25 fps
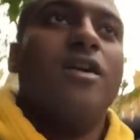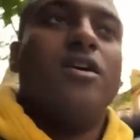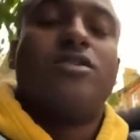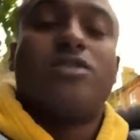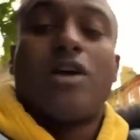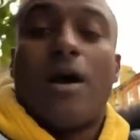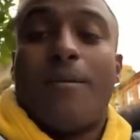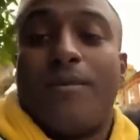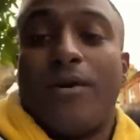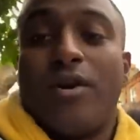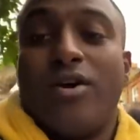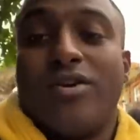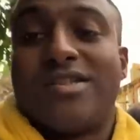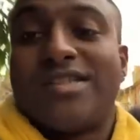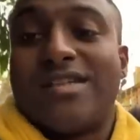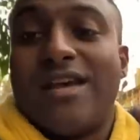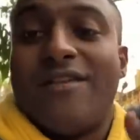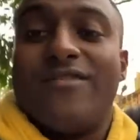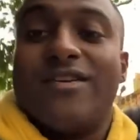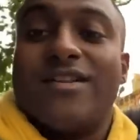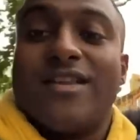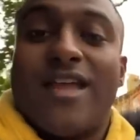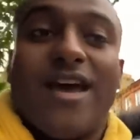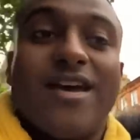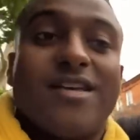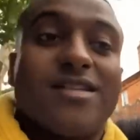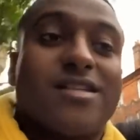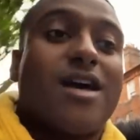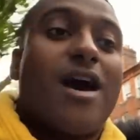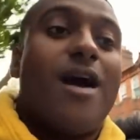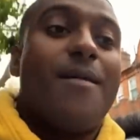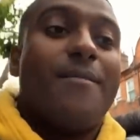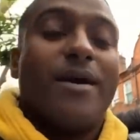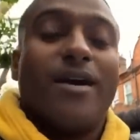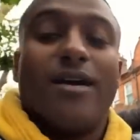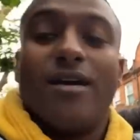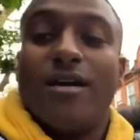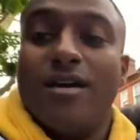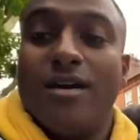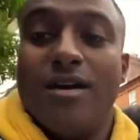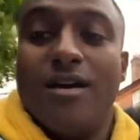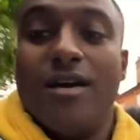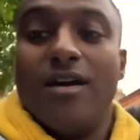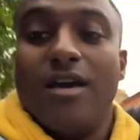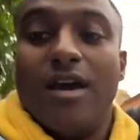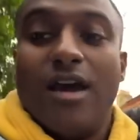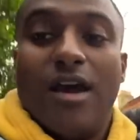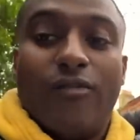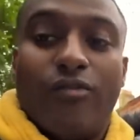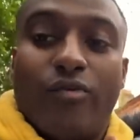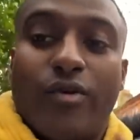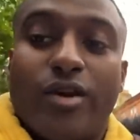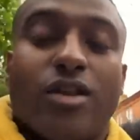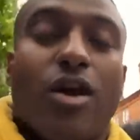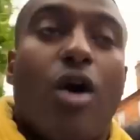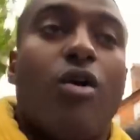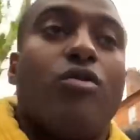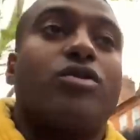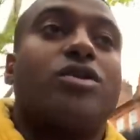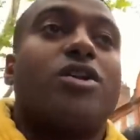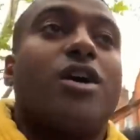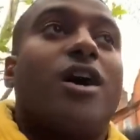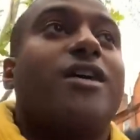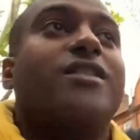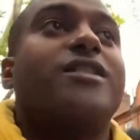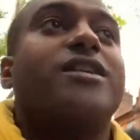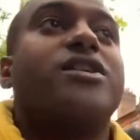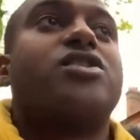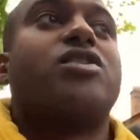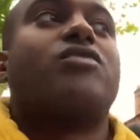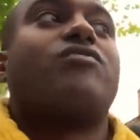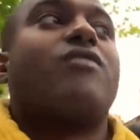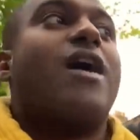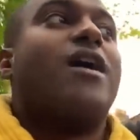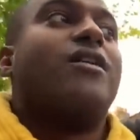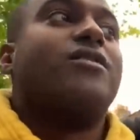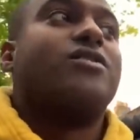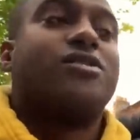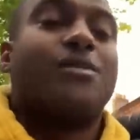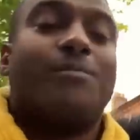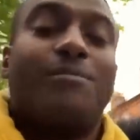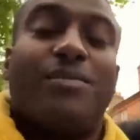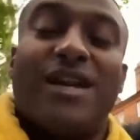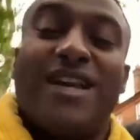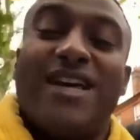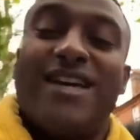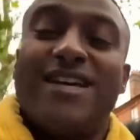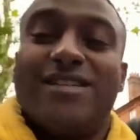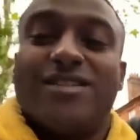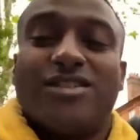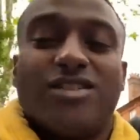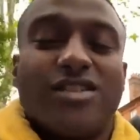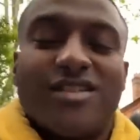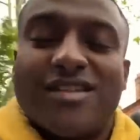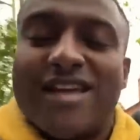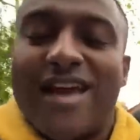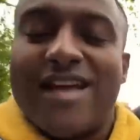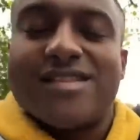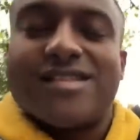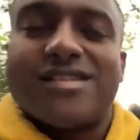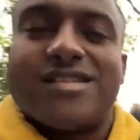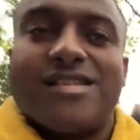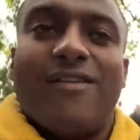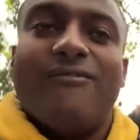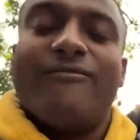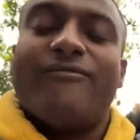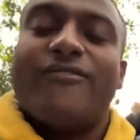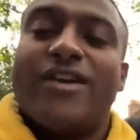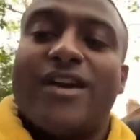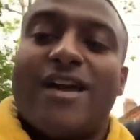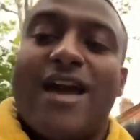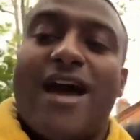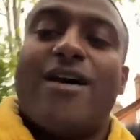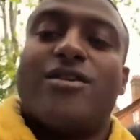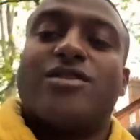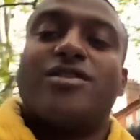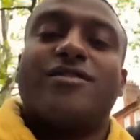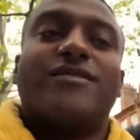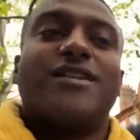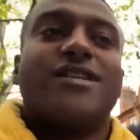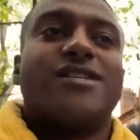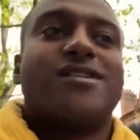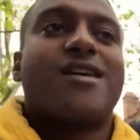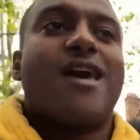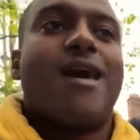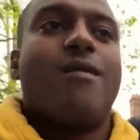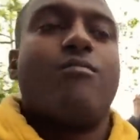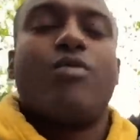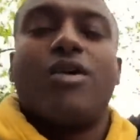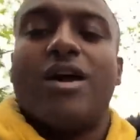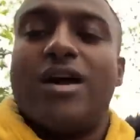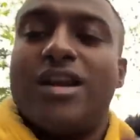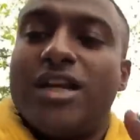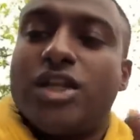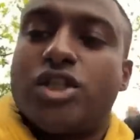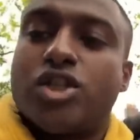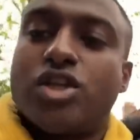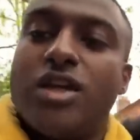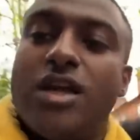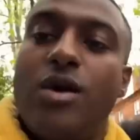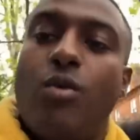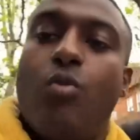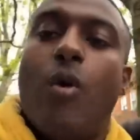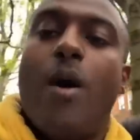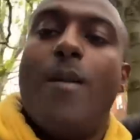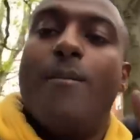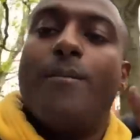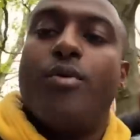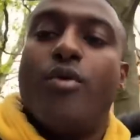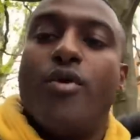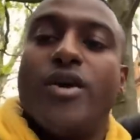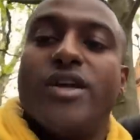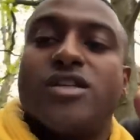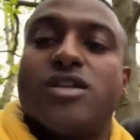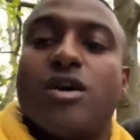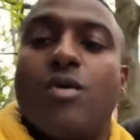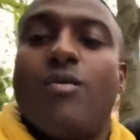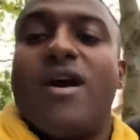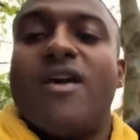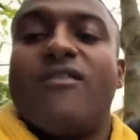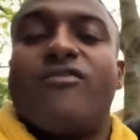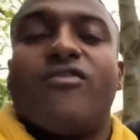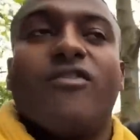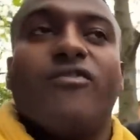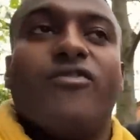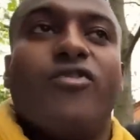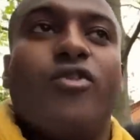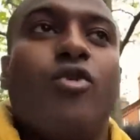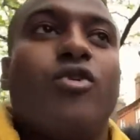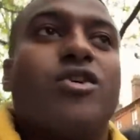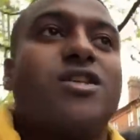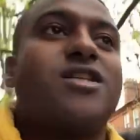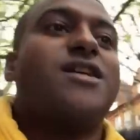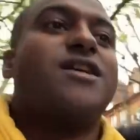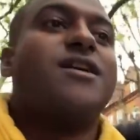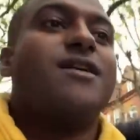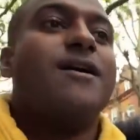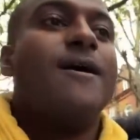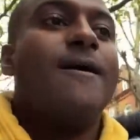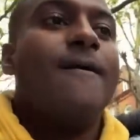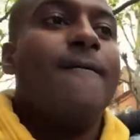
007 day is coming if we don't turn this around. So please just get something out of this game. We are literally one point away from 40.